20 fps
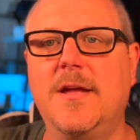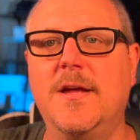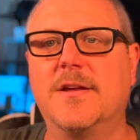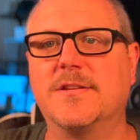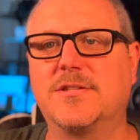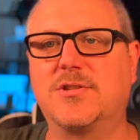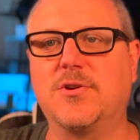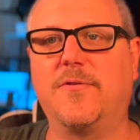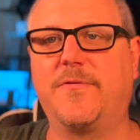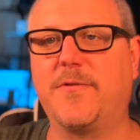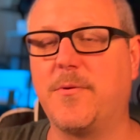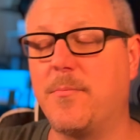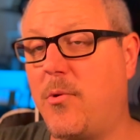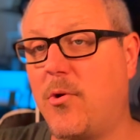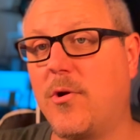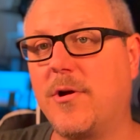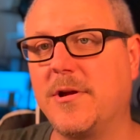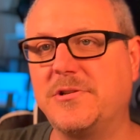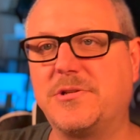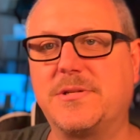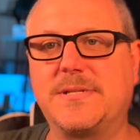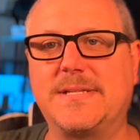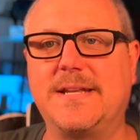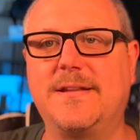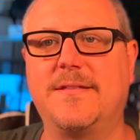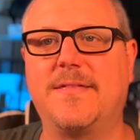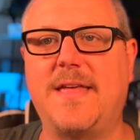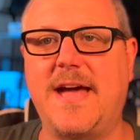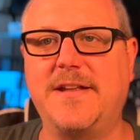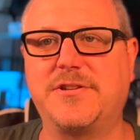So if you're more interested
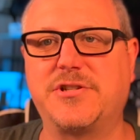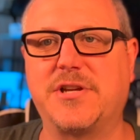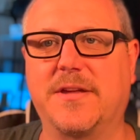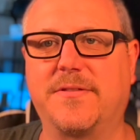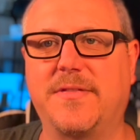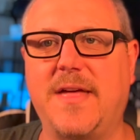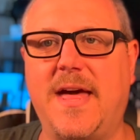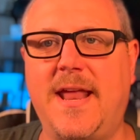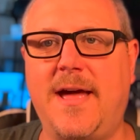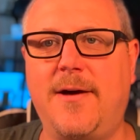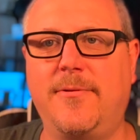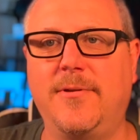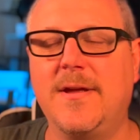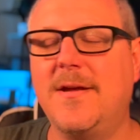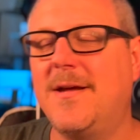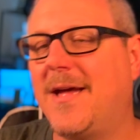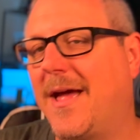in that, check that out.